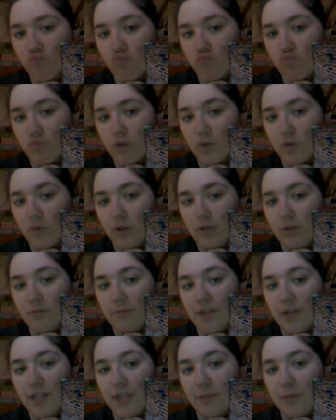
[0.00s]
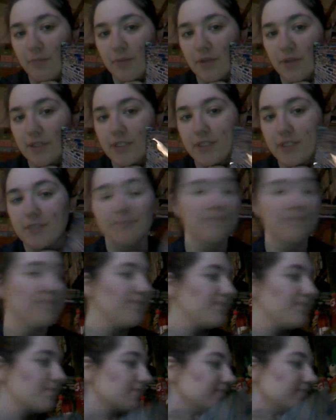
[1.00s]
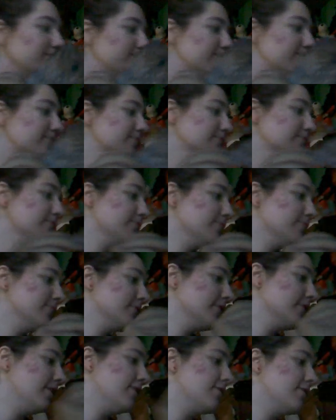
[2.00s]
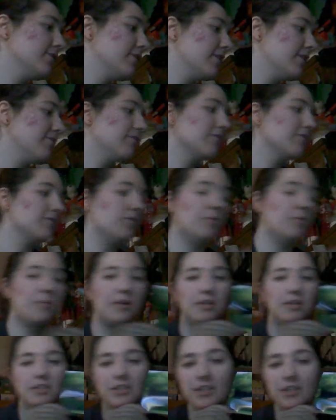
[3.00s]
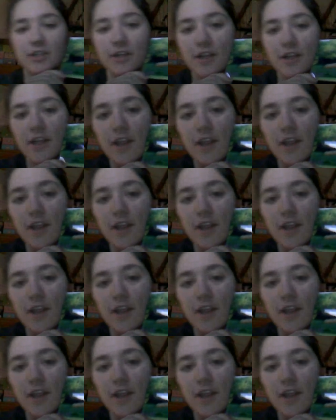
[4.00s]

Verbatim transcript: Brick wall? I like bricks. I also have this cool picture